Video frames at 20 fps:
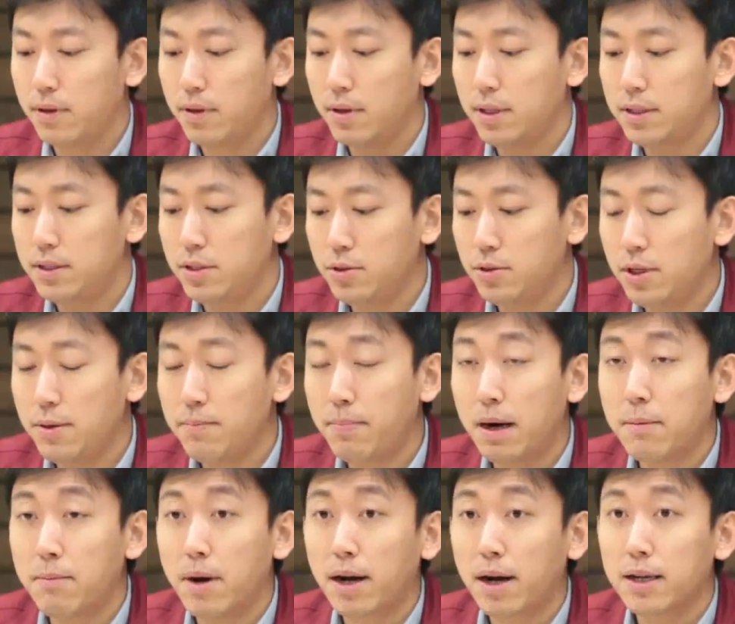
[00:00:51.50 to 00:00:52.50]
it's usually bear
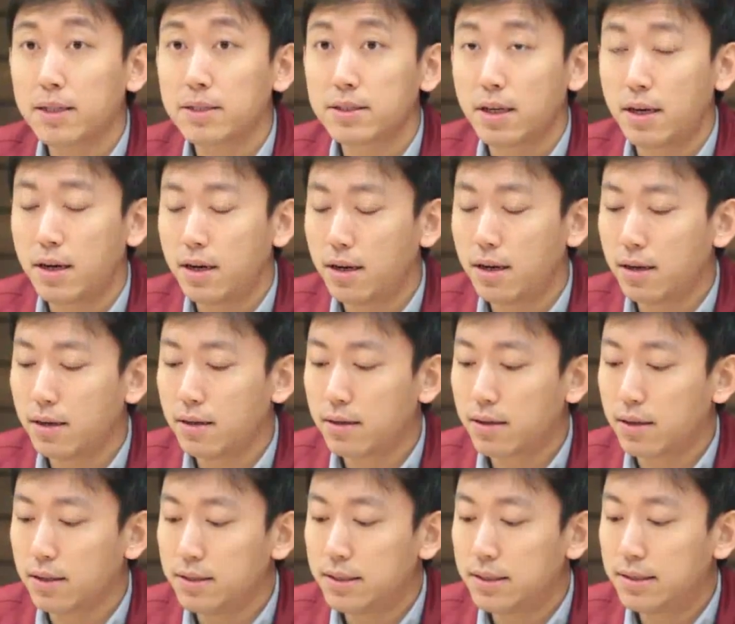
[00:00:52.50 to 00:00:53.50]
markets are
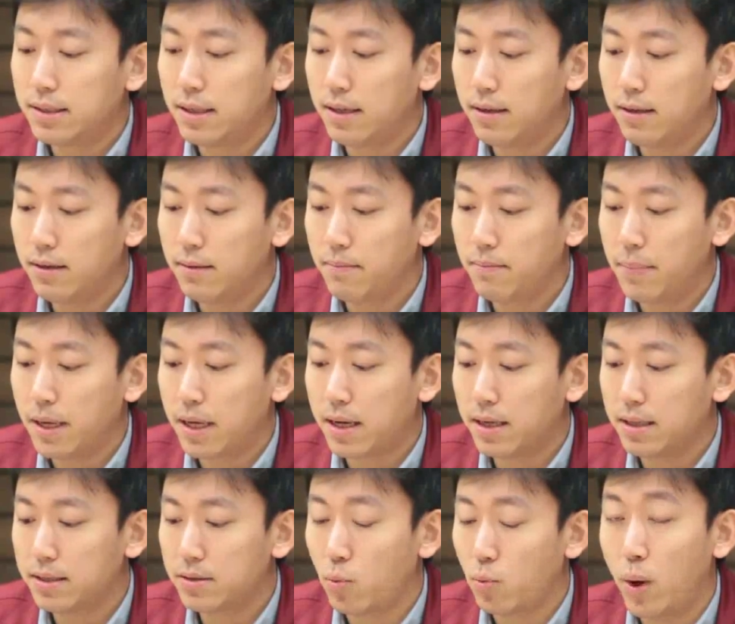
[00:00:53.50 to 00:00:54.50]
consistent
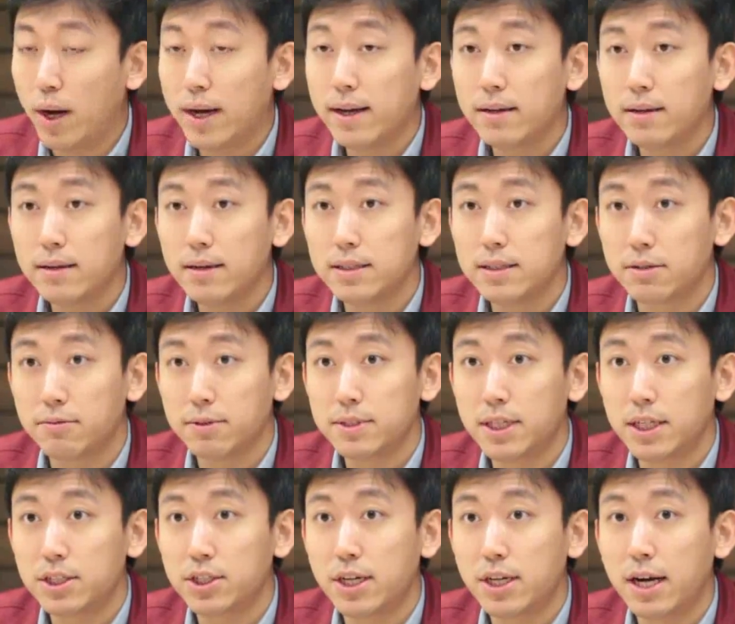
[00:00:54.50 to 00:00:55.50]
because one, it's a
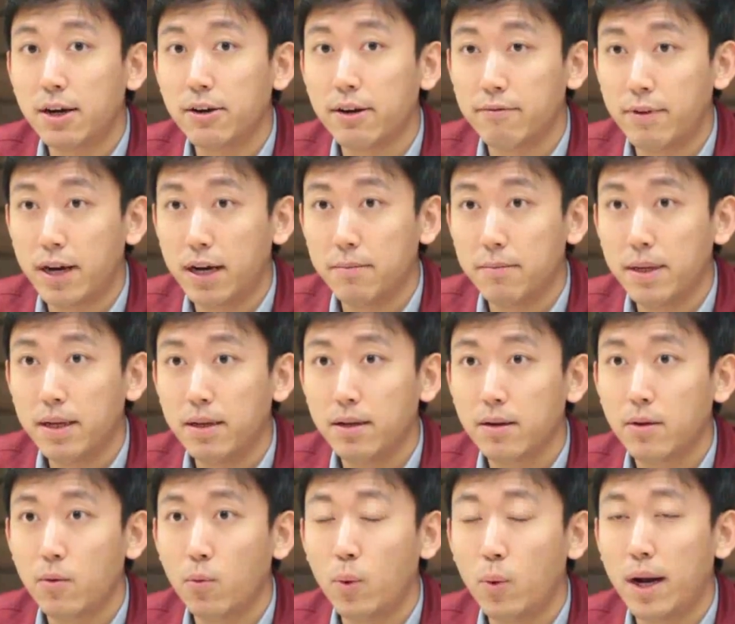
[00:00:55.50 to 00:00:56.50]
recessionary environment
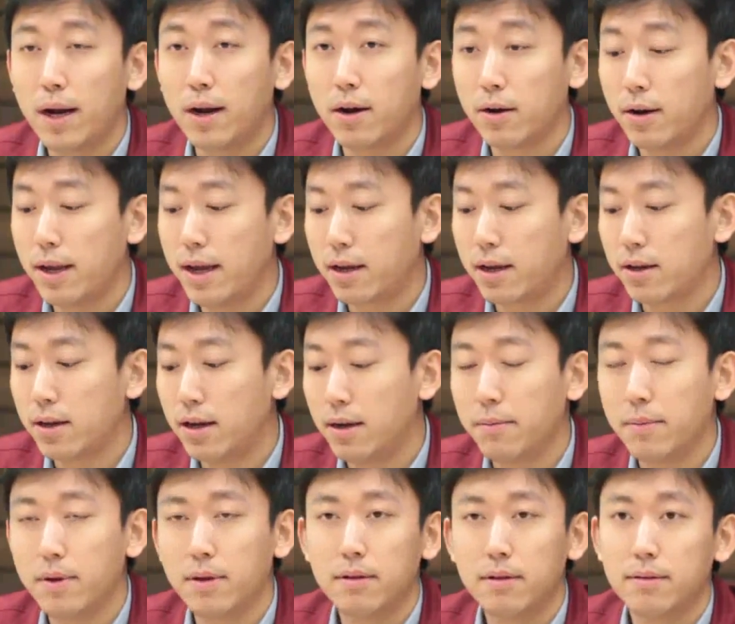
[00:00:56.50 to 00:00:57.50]
where
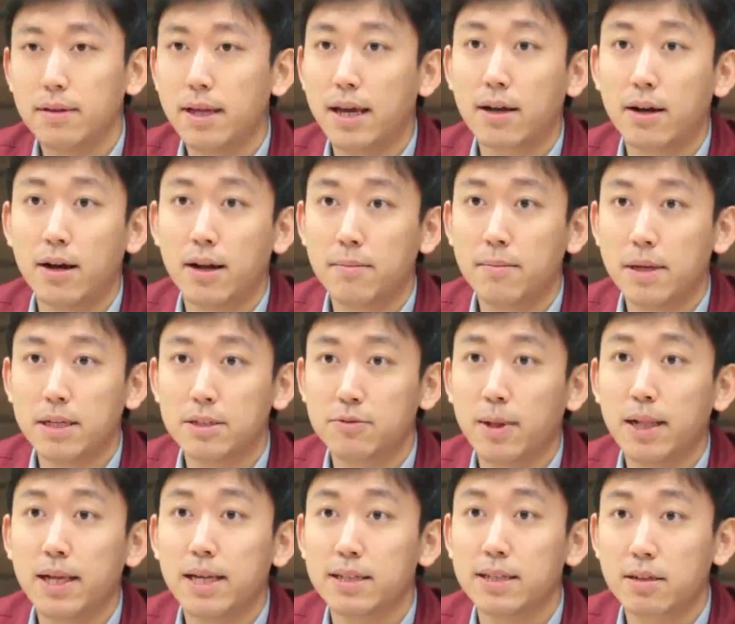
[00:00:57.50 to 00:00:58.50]
the economy is
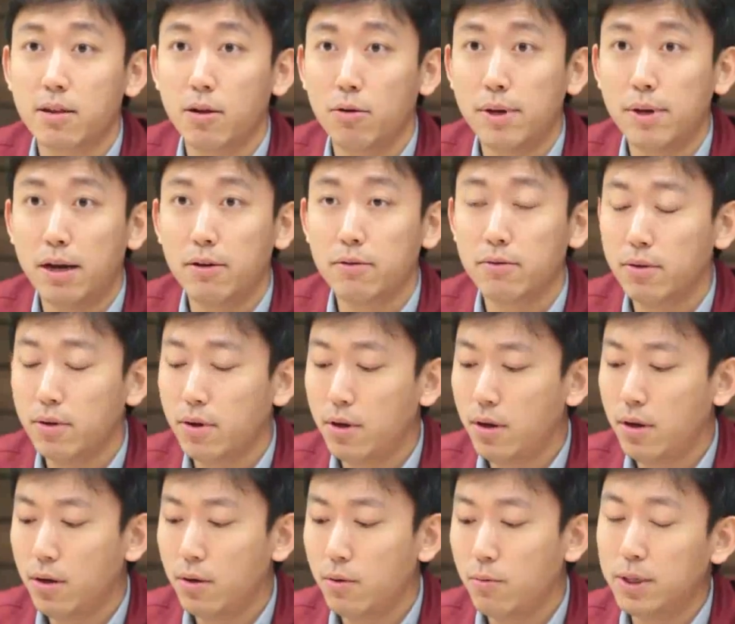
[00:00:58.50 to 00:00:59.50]
really in slowdown,
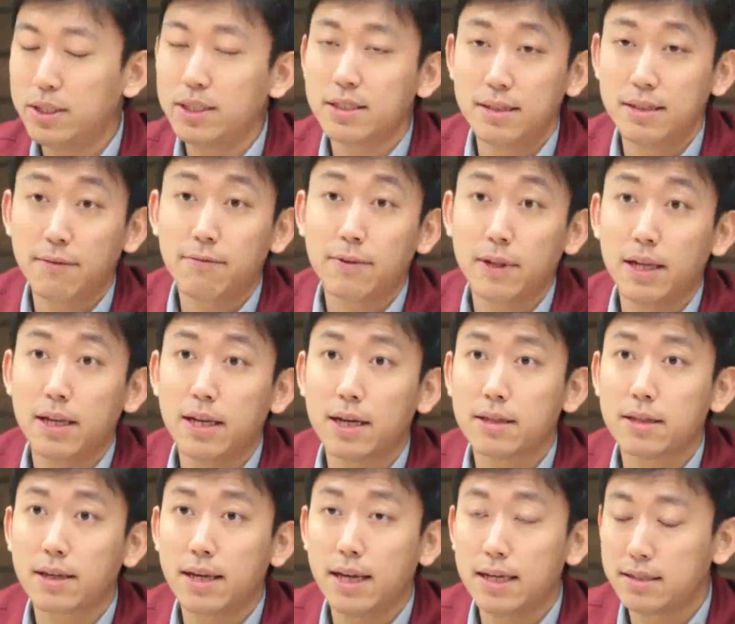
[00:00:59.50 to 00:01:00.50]
which is definitely not
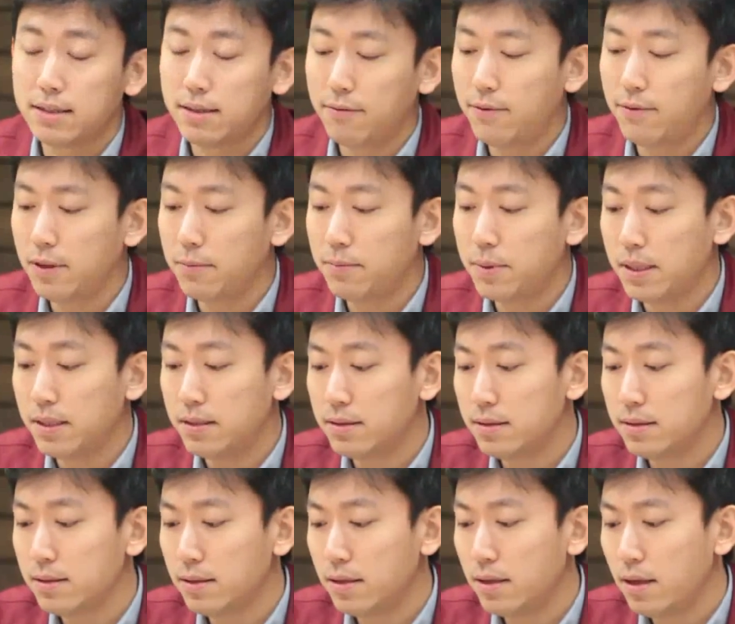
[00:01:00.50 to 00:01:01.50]
the case in the Philippines.
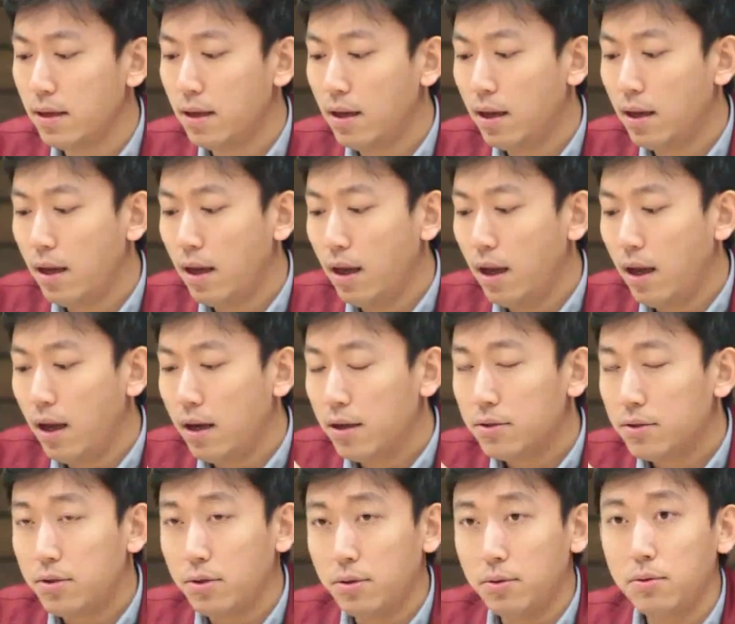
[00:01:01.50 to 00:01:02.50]

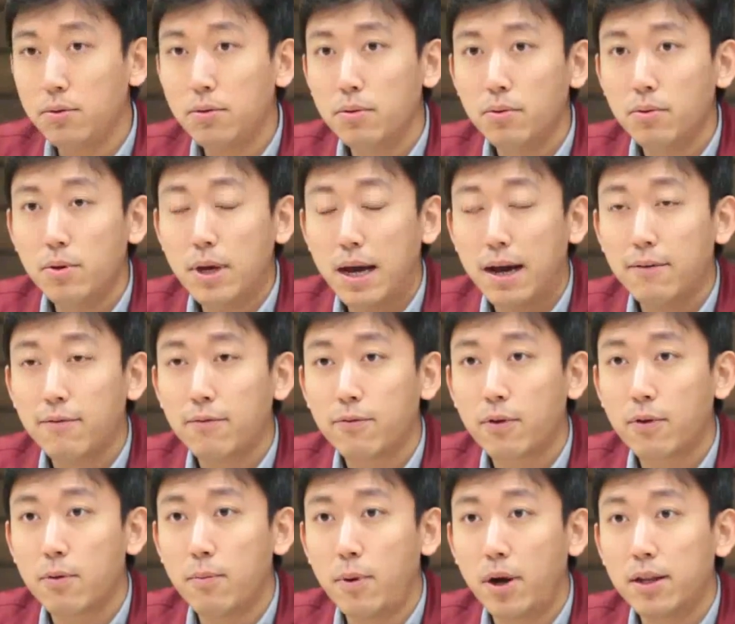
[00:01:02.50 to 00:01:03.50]
Two, you have
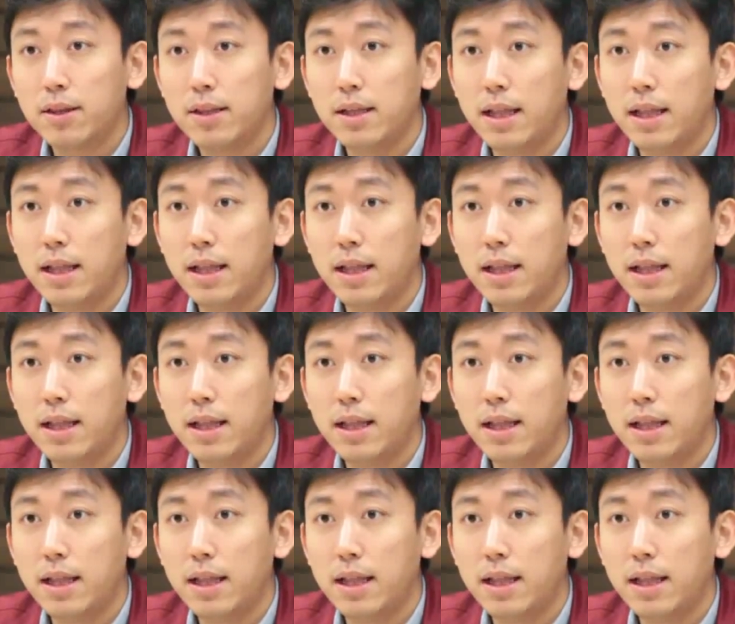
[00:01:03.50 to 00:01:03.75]
commodity